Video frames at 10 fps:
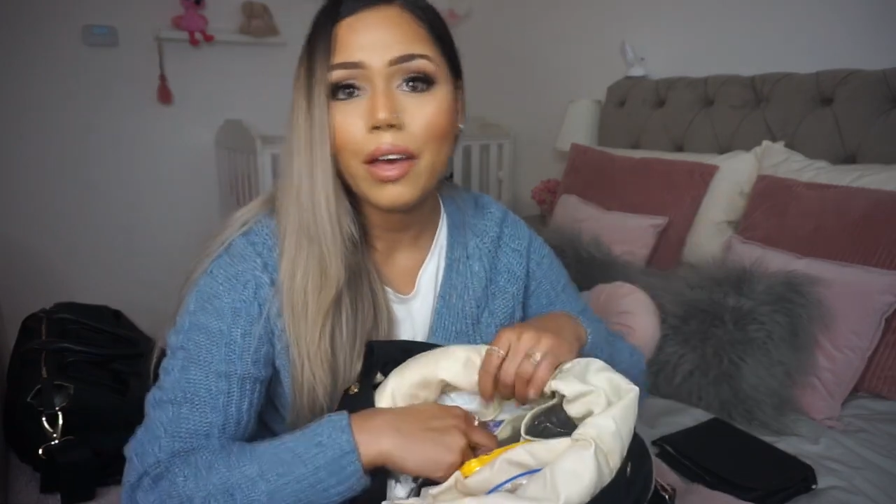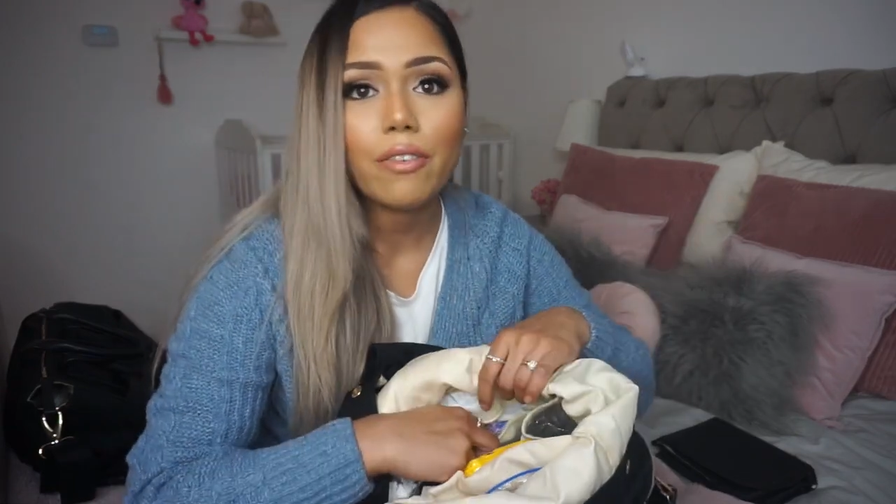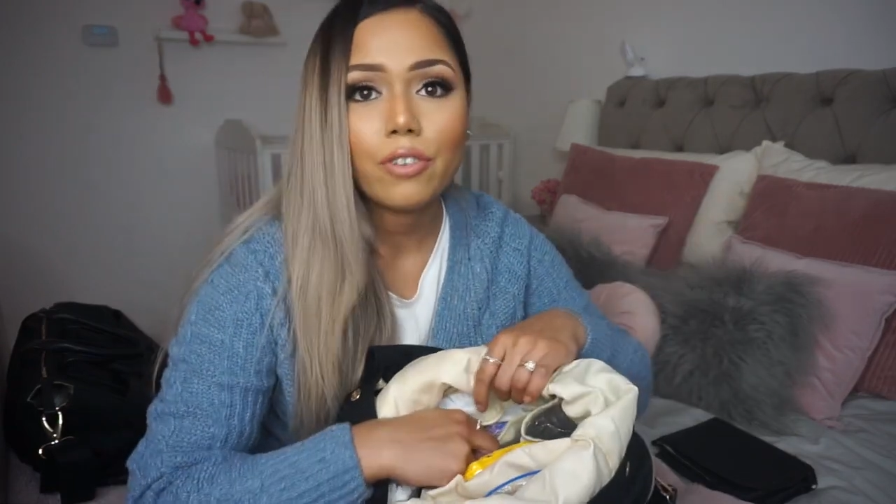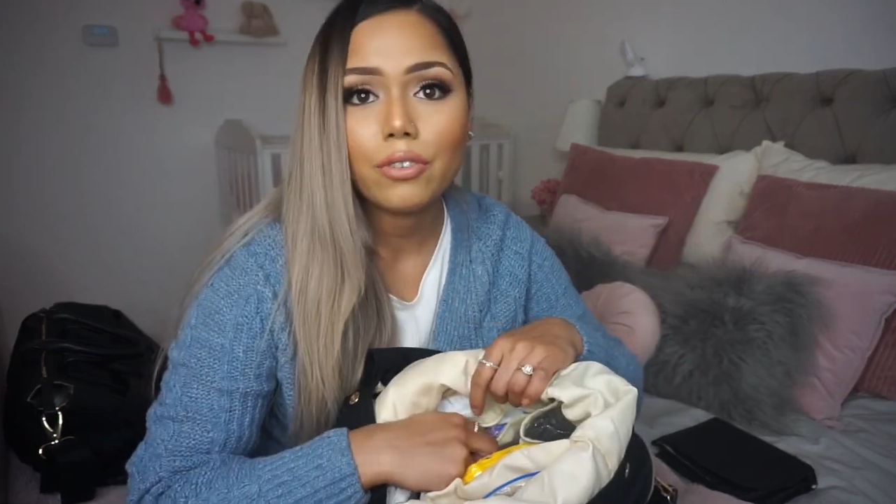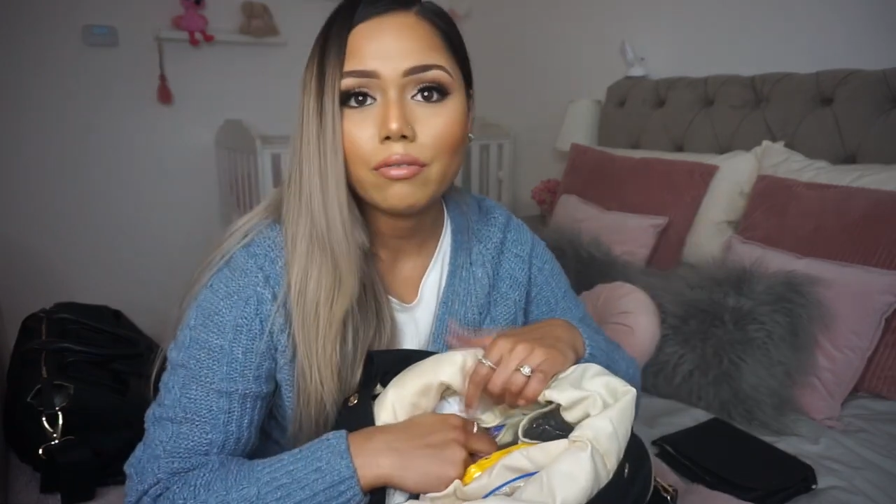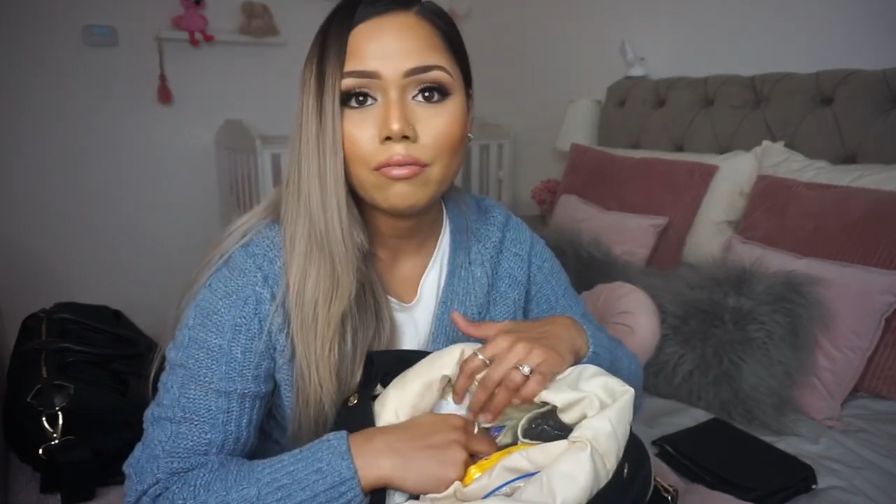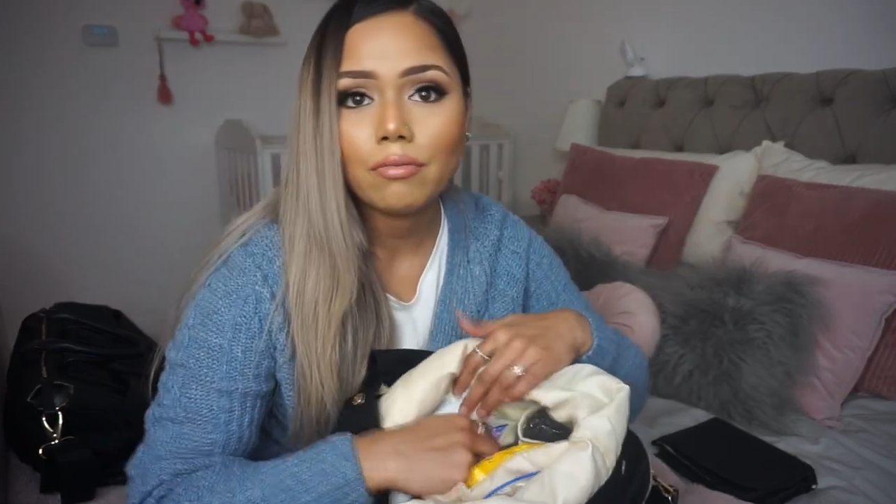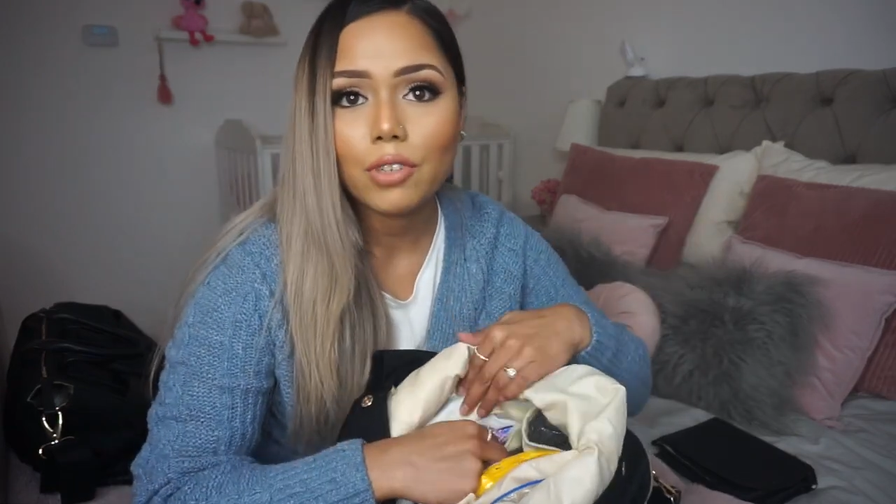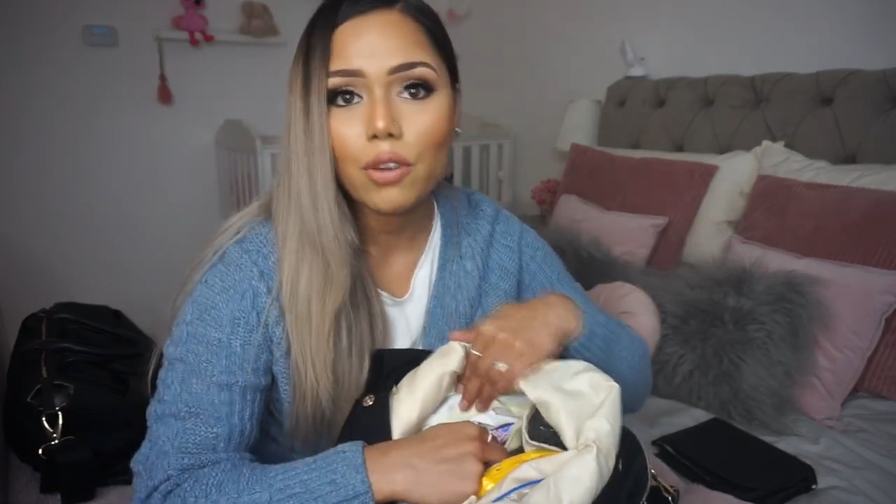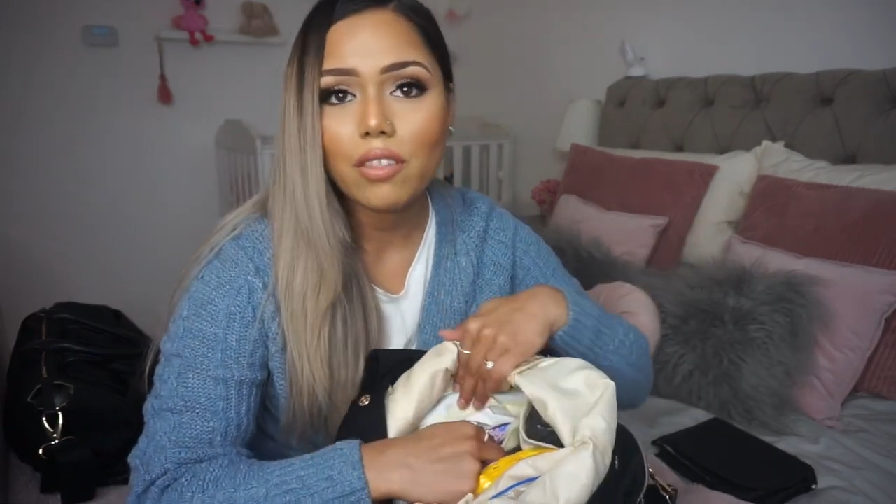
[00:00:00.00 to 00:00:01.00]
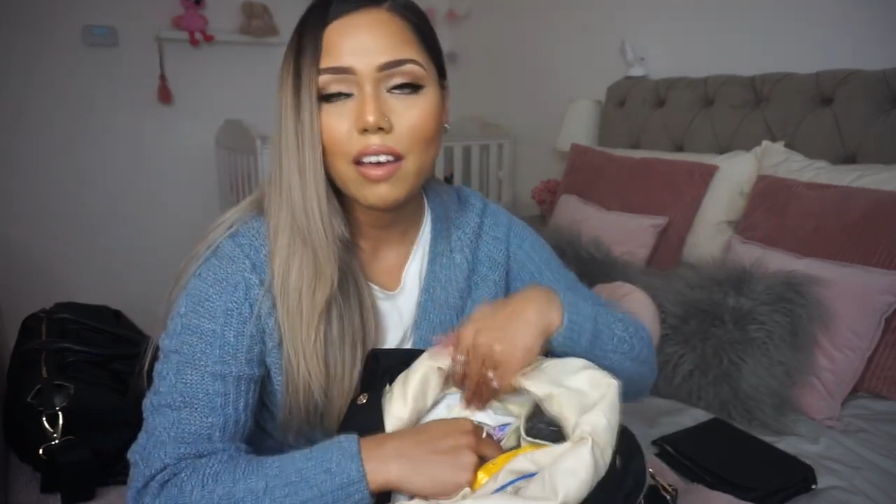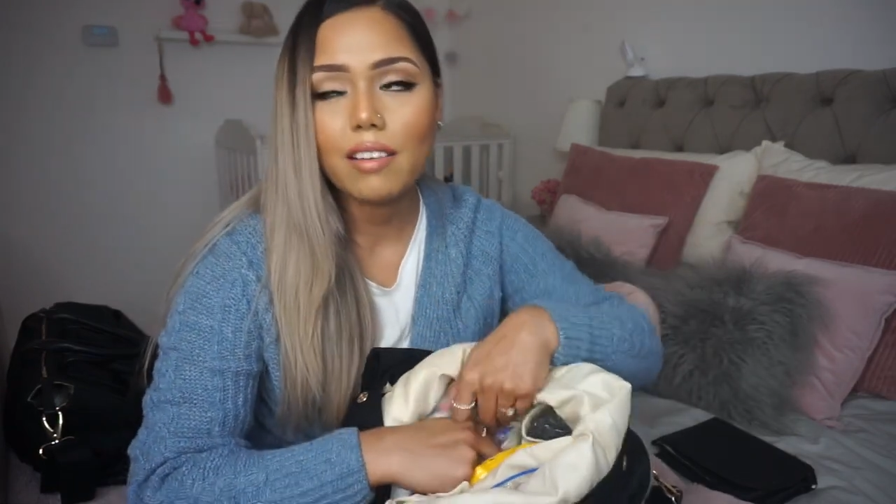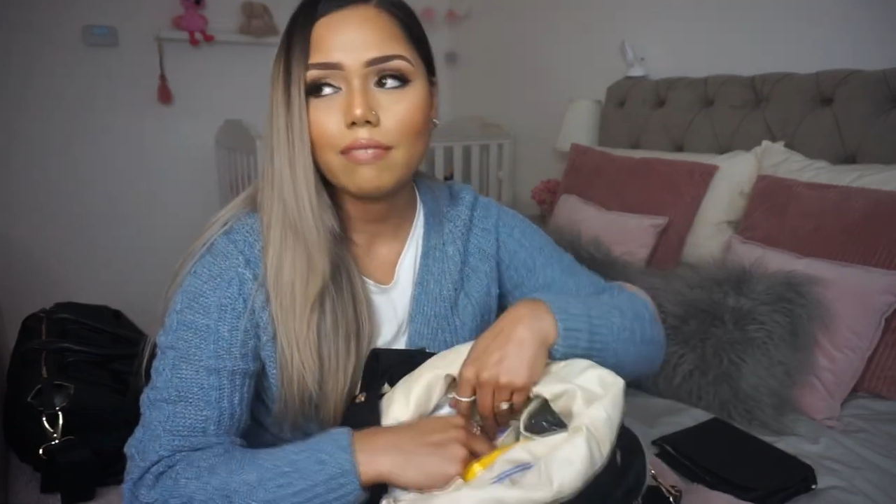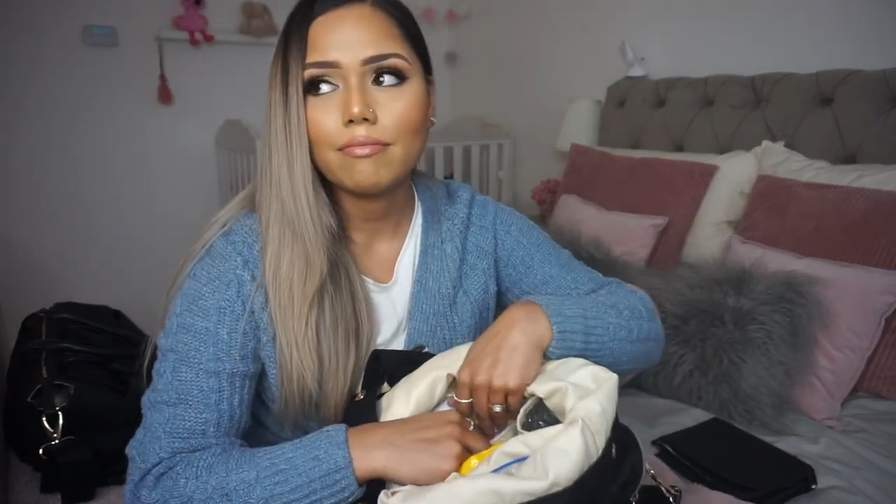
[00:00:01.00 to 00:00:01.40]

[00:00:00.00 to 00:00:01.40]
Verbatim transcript: haven't got that,